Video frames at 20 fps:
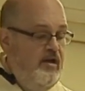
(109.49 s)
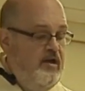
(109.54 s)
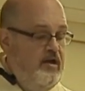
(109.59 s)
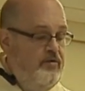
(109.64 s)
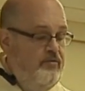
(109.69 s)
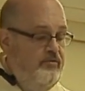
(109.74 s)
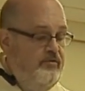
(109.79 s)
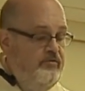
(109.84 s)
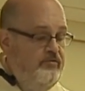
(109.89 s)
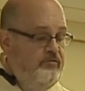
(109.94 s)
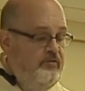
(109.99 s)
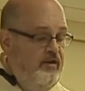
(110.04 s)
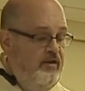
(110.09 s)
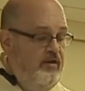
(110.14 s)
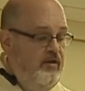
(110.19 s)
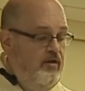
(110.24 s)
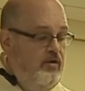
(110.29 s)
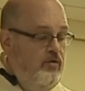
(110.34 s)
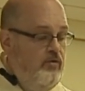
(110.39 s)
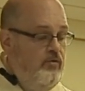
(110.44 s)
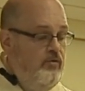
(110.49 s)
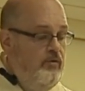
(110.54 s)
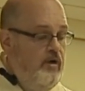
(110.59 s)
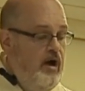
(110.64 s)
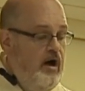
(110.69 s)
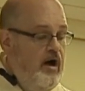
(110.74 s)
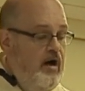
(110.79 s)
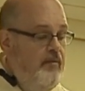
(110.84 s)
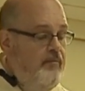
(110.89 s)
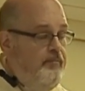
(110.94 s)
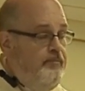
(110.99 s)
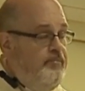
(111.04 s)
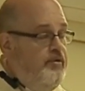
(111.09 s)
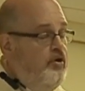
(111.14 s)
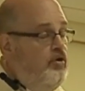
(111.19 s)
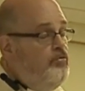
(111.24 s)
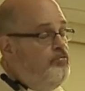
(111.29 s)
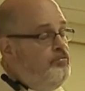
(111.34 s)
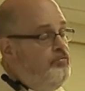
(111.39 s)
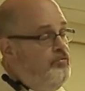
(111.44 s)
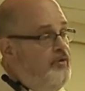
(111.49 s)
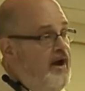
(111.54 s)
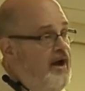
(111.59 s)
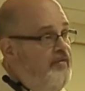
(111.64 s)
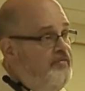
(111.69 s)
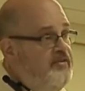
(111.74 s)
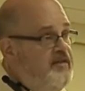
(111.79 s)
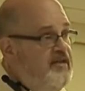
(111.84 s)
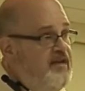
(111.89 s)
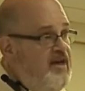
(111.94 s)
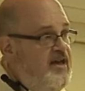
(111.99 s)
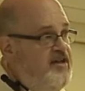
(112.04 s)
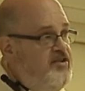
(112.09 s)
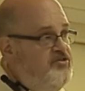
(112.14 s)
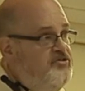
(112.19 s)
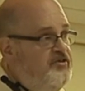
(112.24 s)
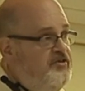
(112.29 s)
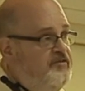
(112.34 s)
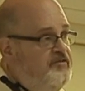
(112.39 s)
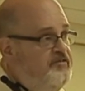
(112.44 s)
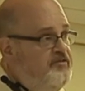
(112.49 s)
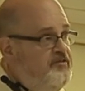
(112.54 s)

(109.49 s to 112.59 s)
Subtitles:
It was built throughout the ages.